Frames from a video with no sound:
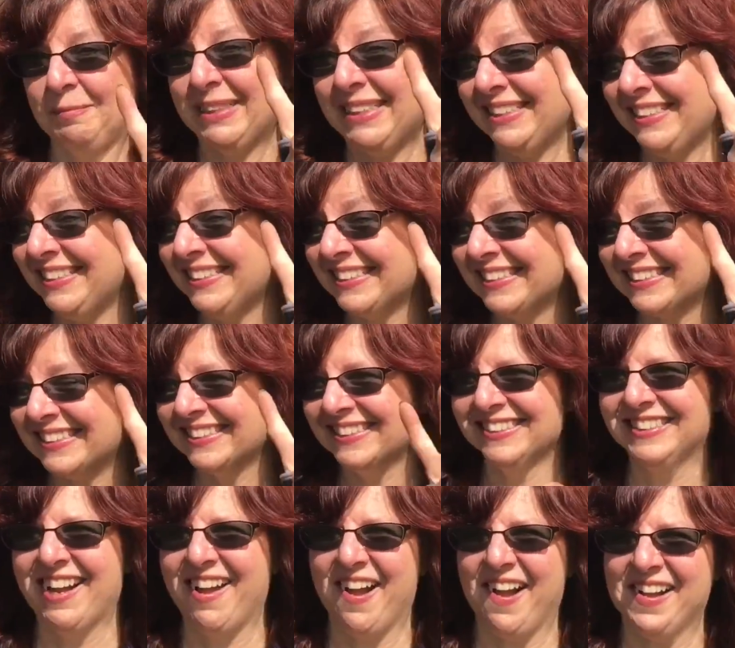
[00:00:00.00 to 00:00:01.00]

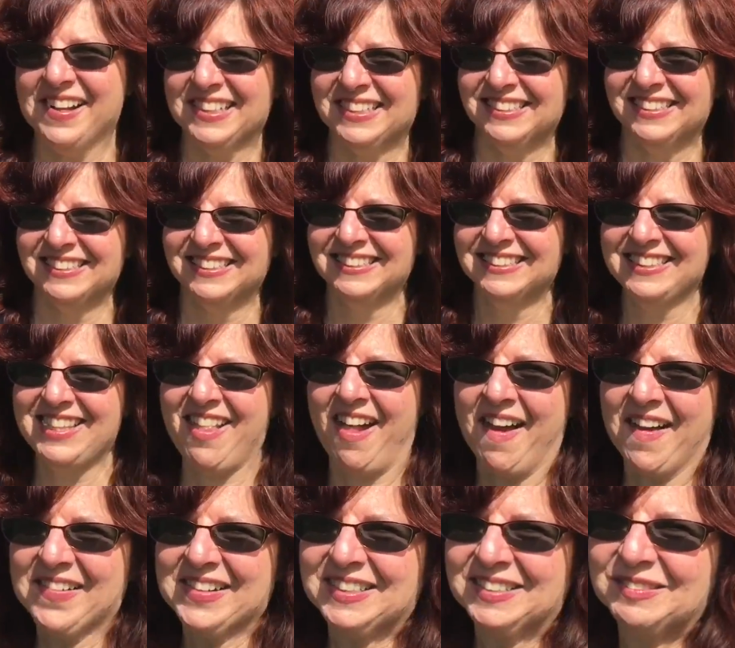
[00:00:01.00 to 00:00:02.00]
Damn. Tree right.